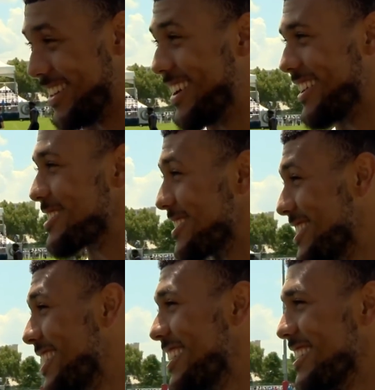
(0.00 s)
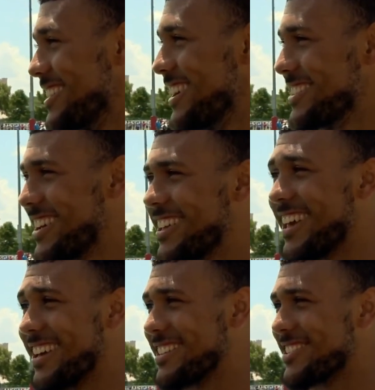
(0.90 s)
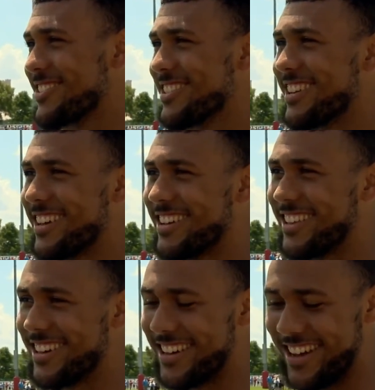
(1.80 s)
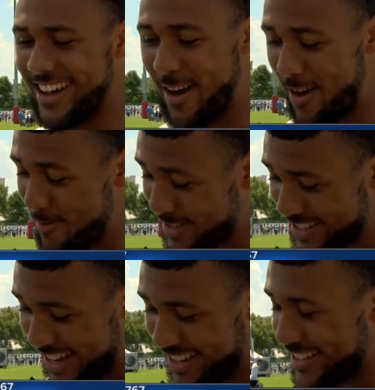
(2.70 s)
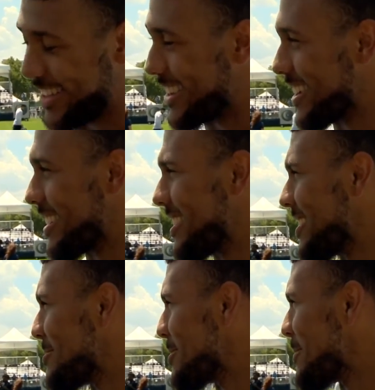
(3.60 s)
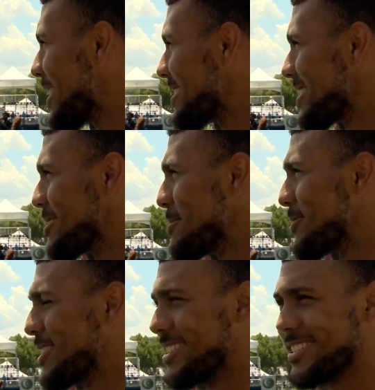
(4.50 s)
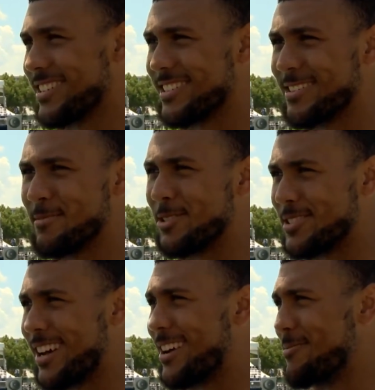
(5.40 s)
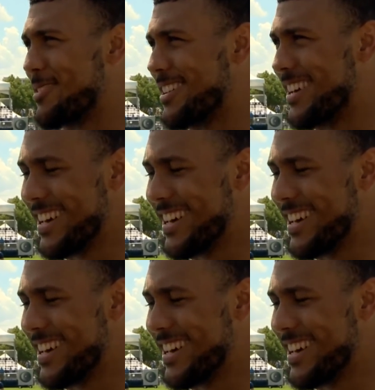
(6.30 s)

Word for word: Yeah, that's yeah, yeah, exactly. And it's Thursday night. Like, I, am excited. Like, you, you, may not see it on my face because I'm a little tired, but